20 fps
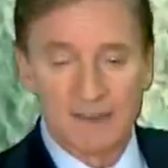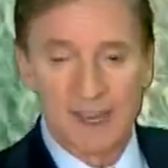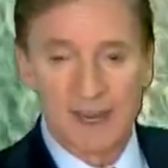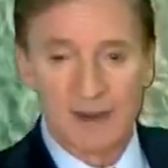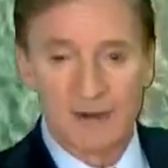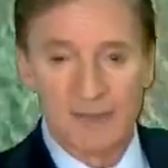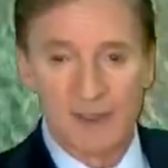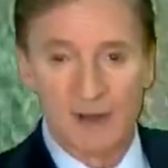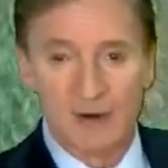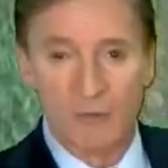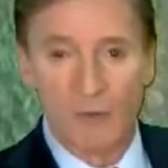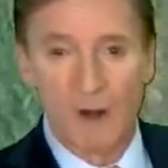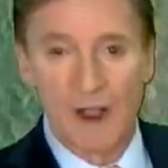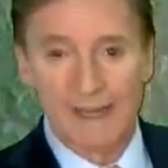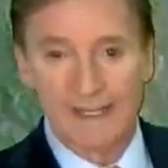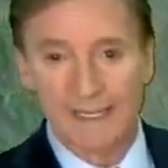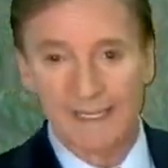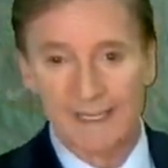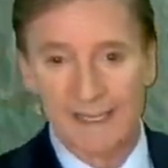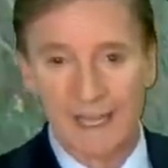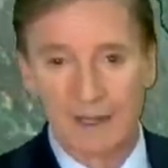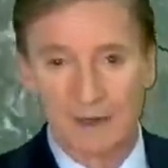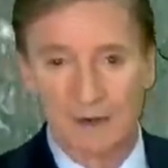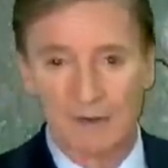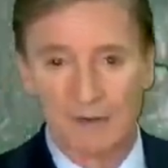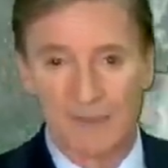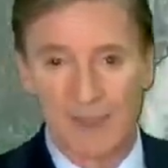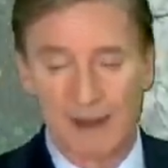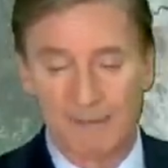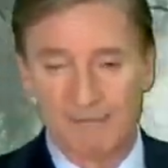there, though, winding down
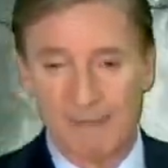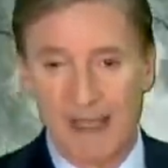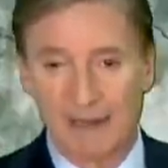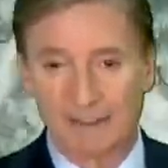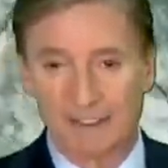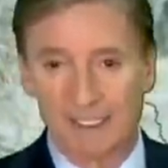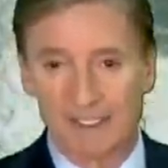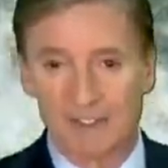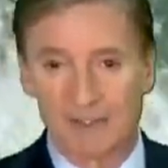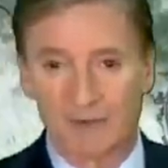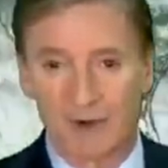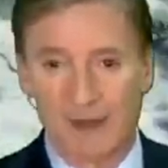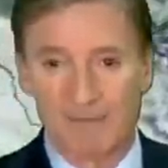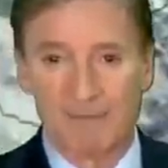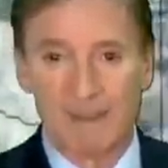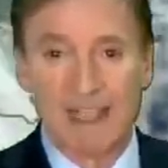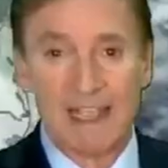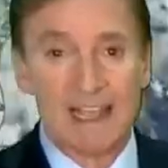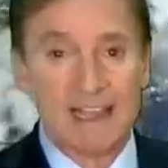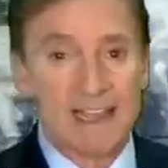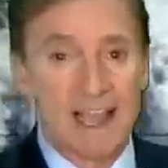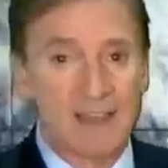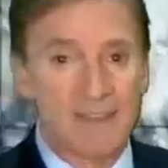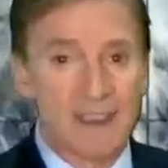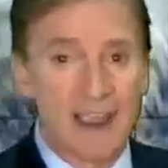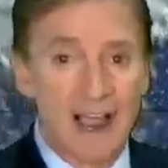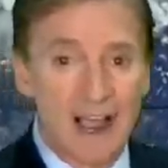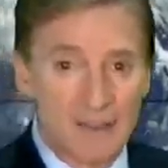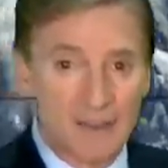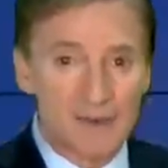over that mountainous terrain. Now,
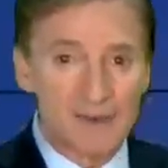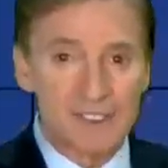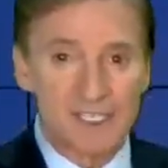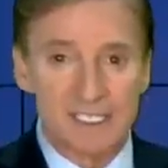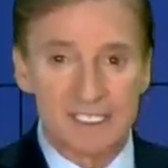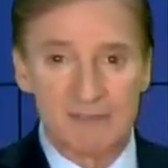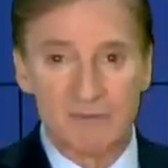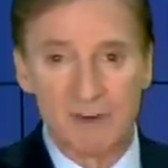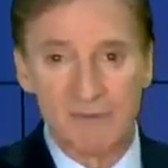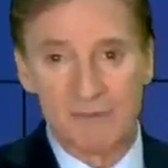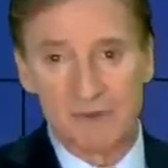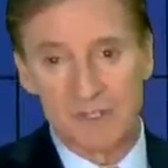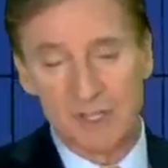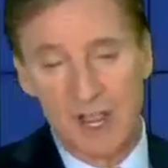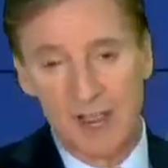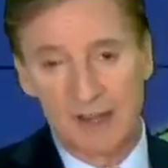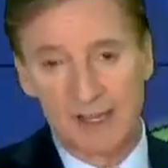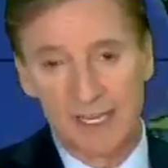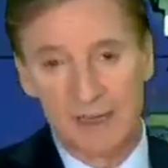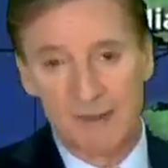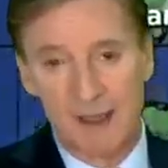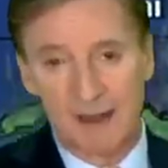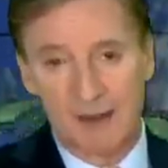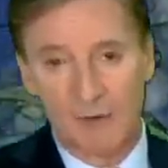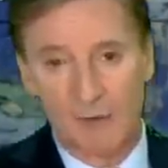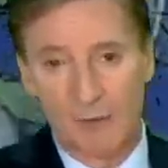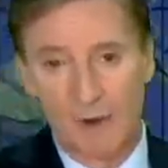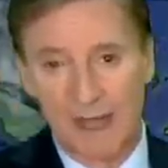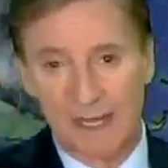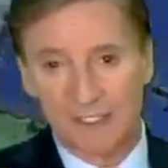the other system we've been talking about
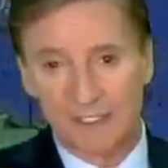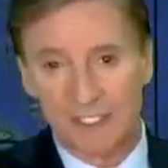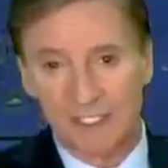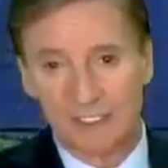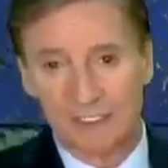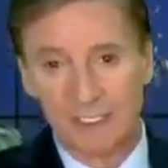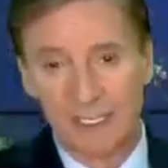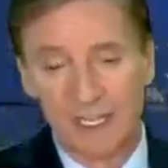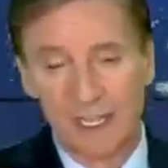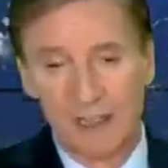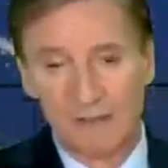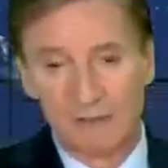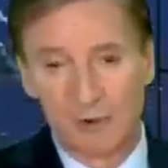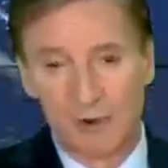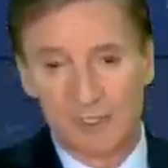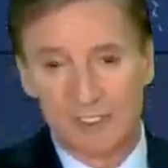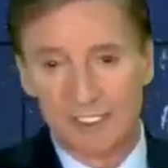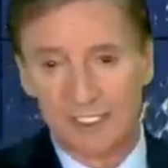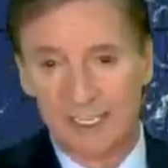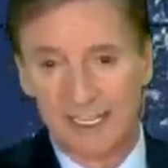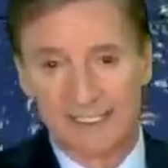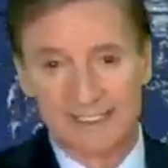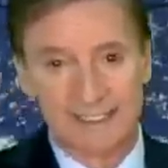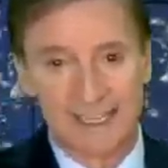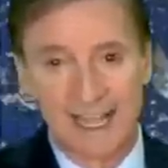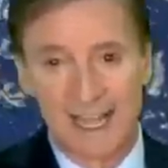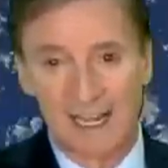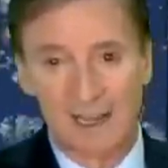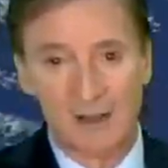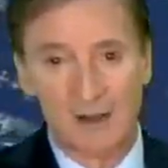and watching, of course,
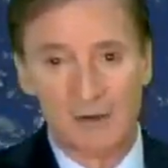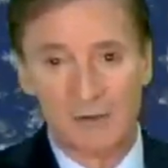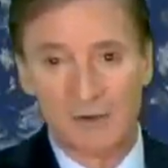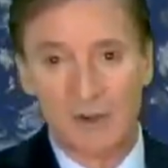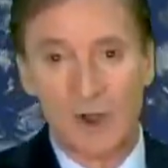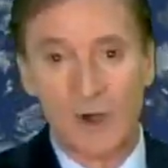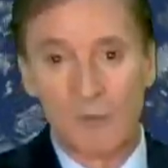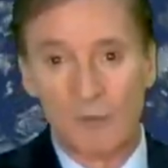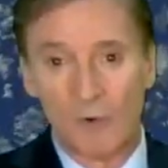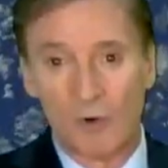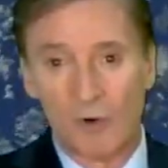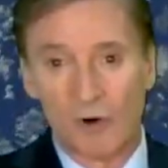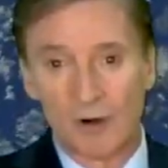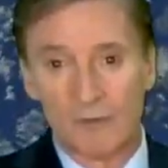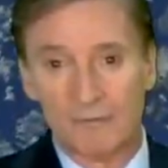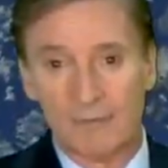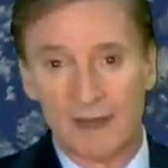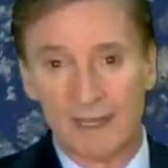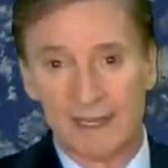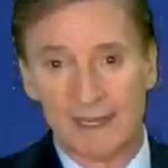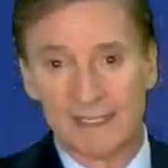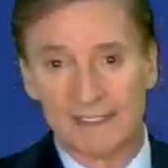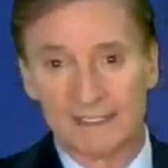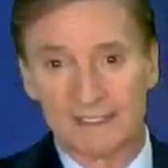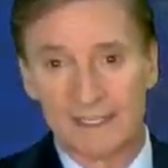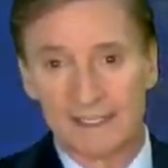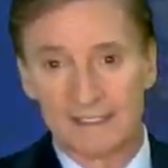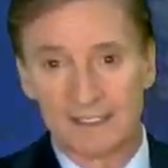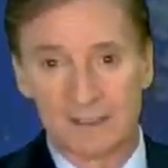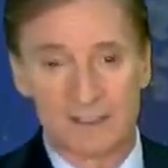Gonzalo, no more, but it's
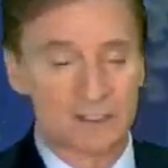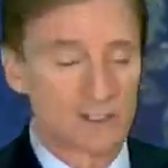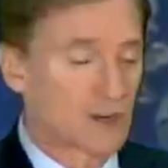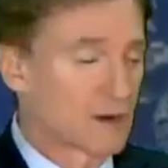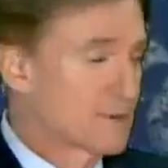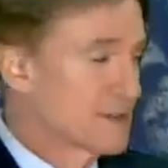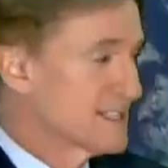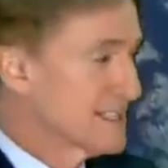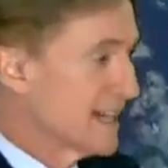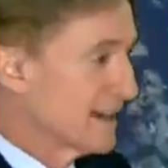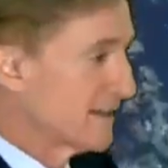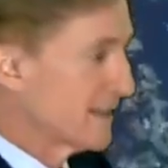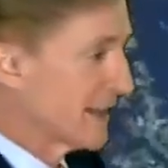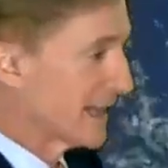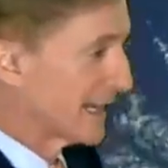this disturbance out in the